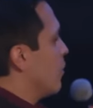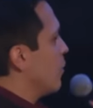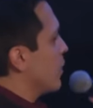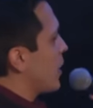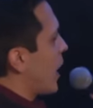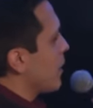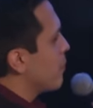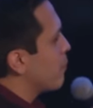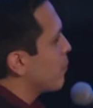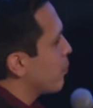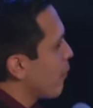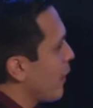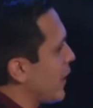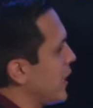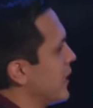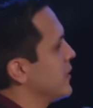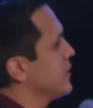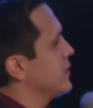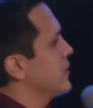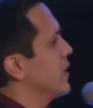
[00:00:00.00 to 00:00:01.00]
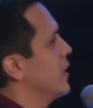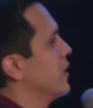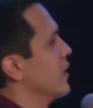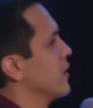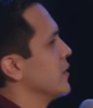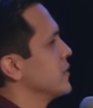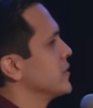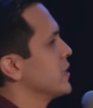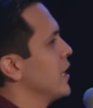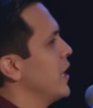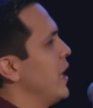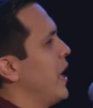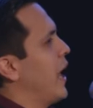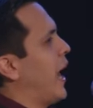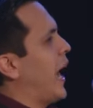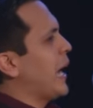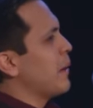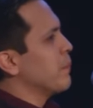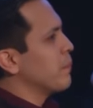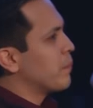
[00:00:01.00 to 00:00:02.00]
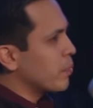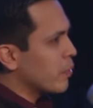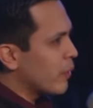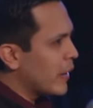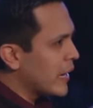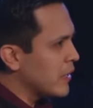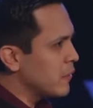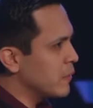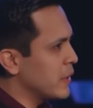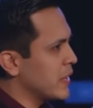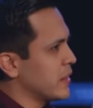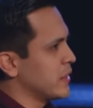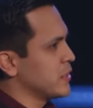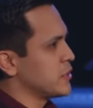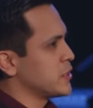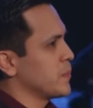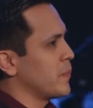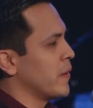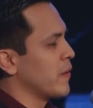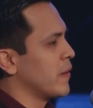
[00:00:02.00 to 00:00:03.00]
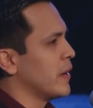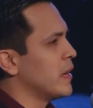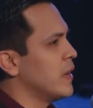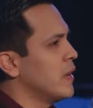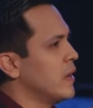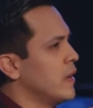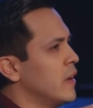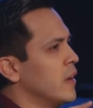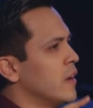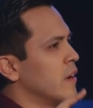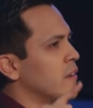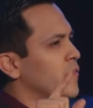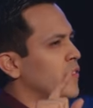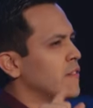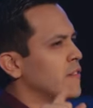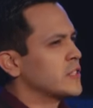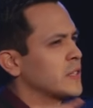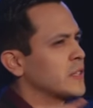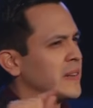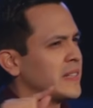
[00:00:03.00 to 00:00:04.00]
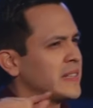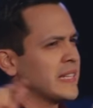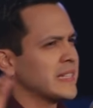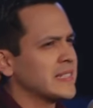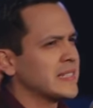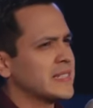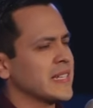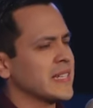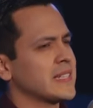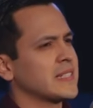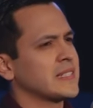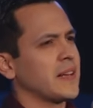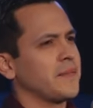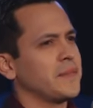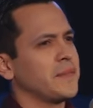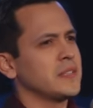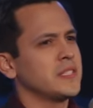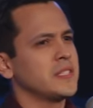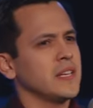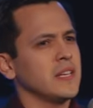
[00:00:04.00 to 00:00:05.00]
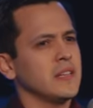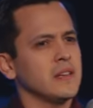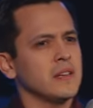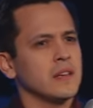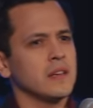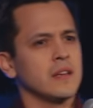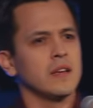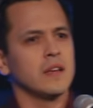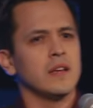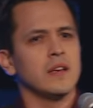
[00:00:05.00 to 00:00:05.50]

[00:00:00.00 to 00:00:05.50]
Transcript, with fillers: When I pray in tongues, I'm praying with the Spirit. First Corinthians six seventeen,